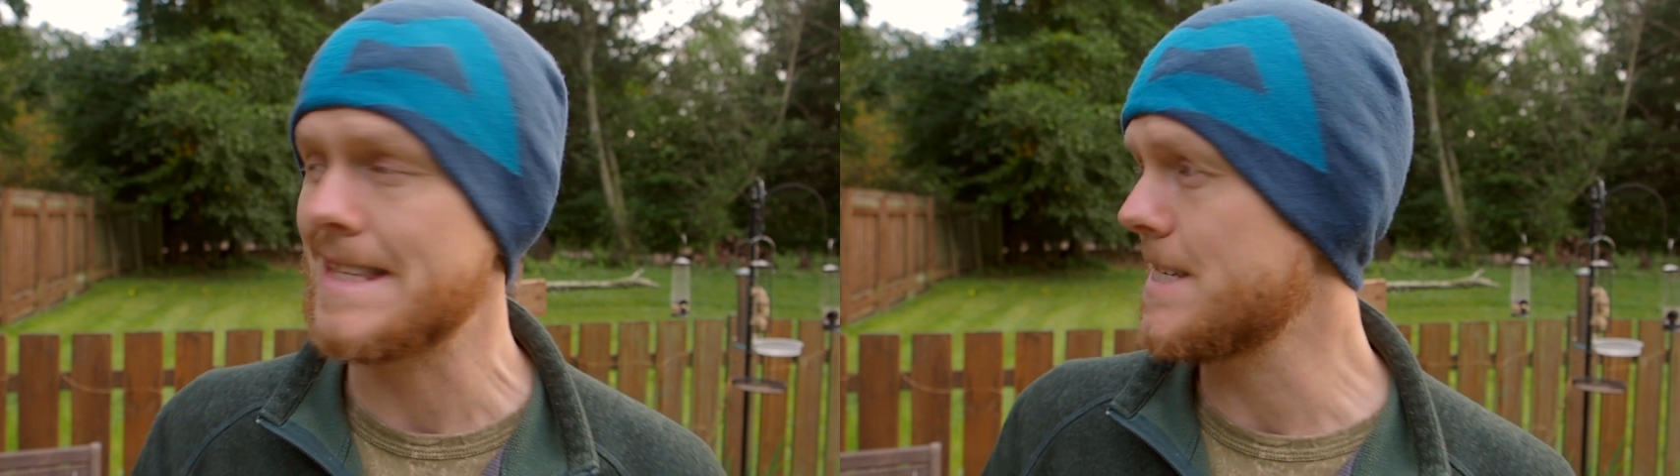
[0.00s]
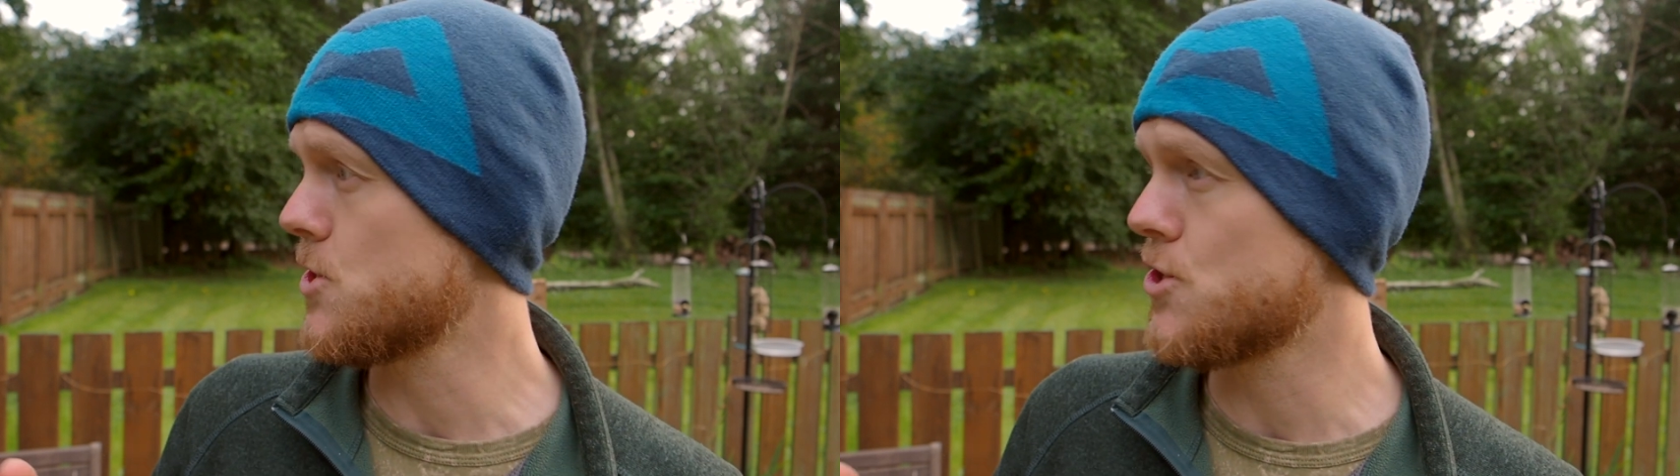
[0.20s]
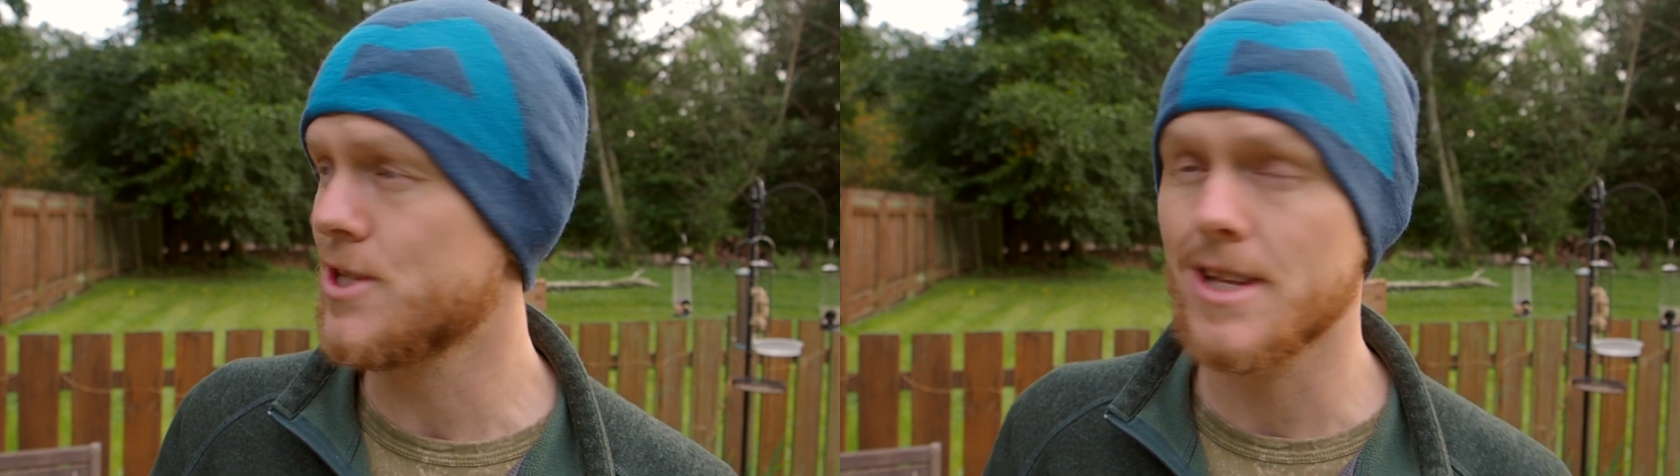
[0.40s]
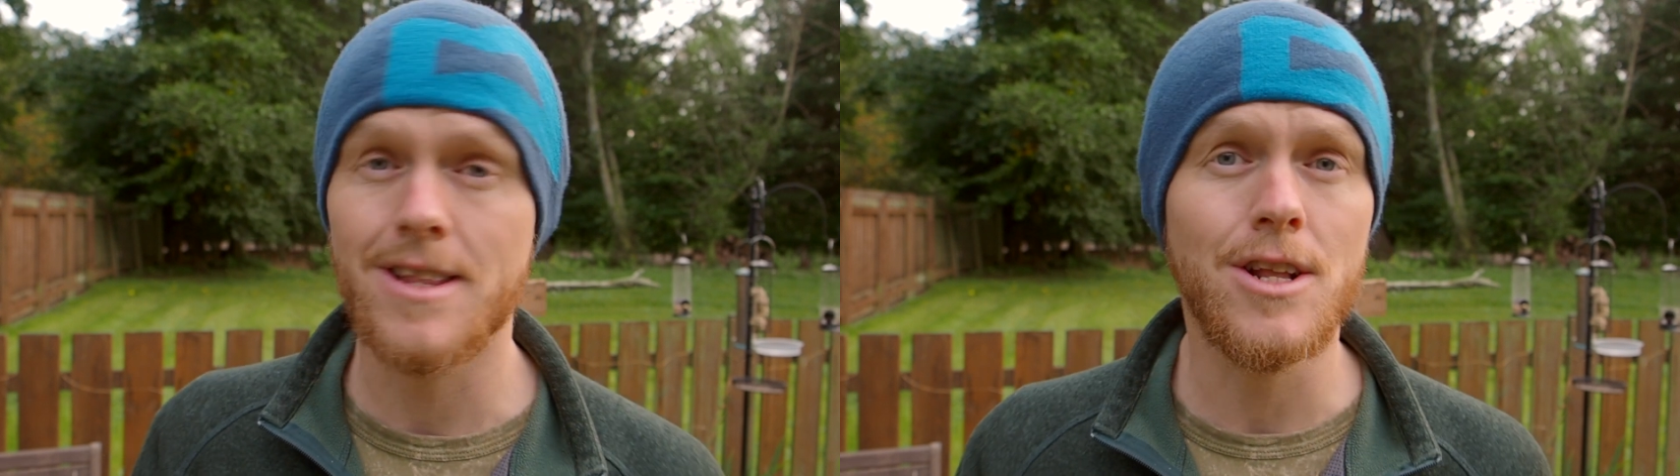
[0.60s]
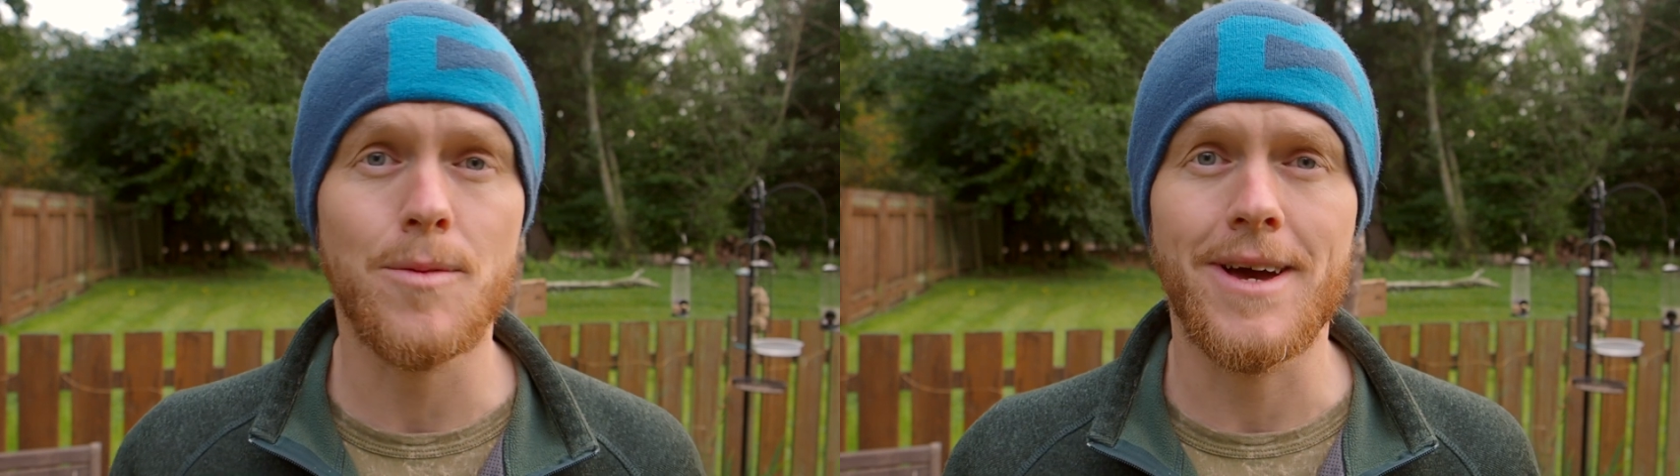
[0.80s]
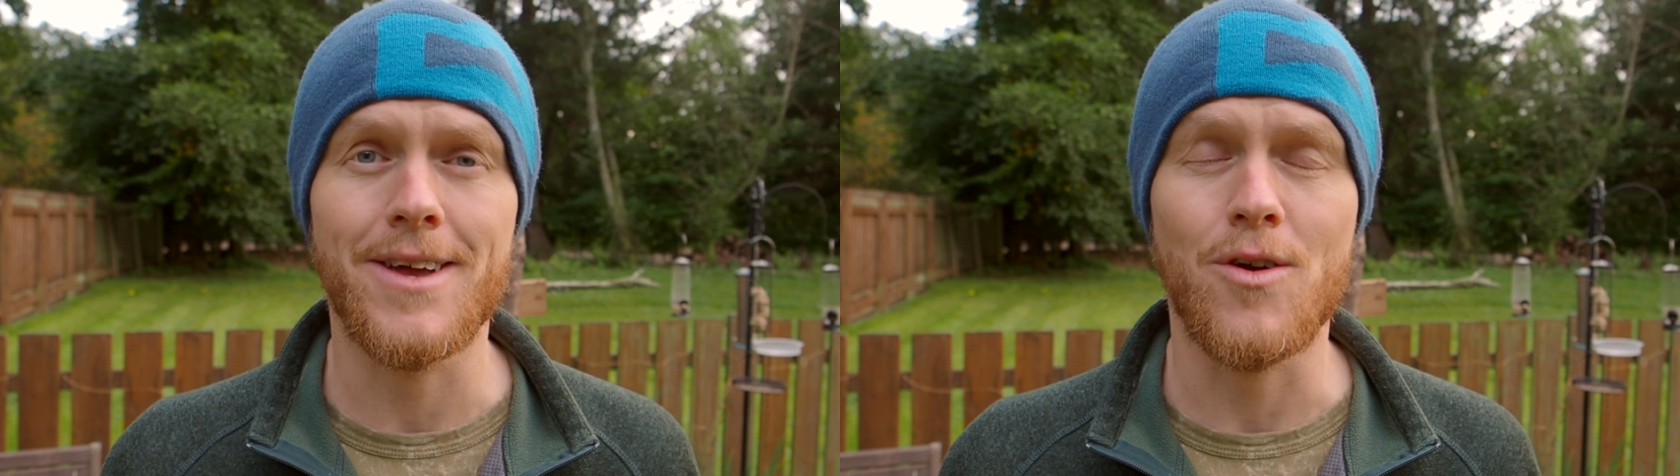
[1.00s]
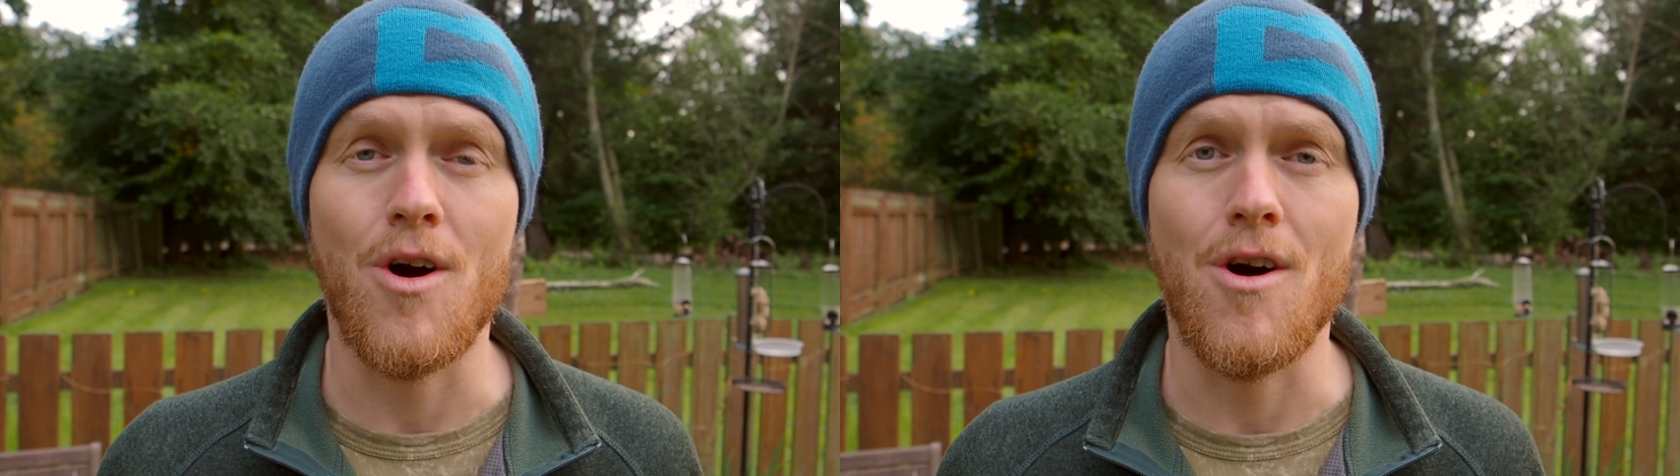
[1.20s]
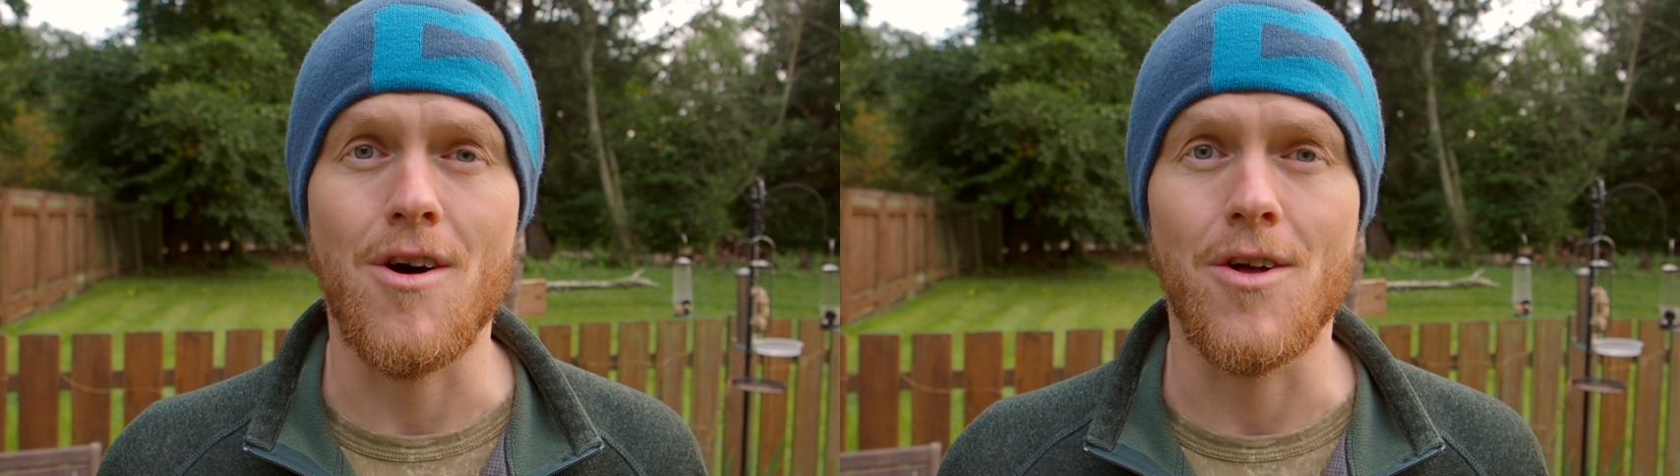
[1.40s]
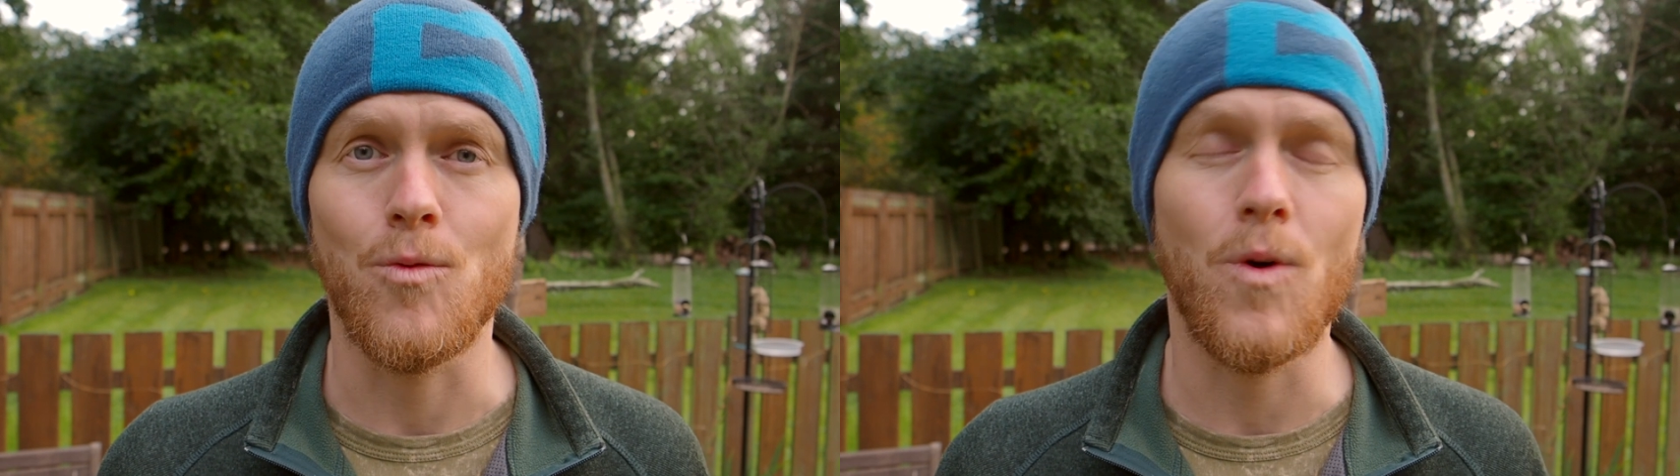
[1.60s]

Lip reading: This is just a little bit on